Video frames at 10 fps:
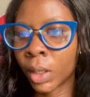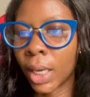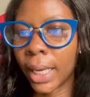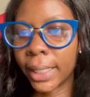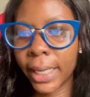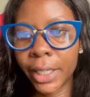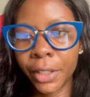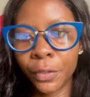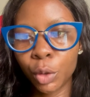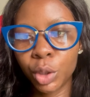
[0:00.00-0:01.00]
And then
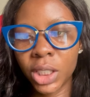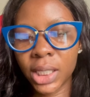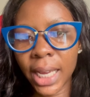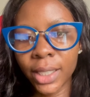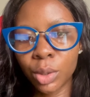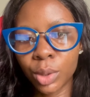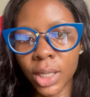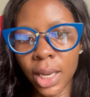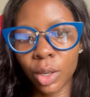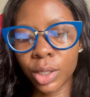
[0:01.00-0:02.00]
if you decide to
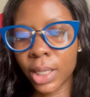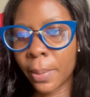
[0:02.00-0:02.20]
tell us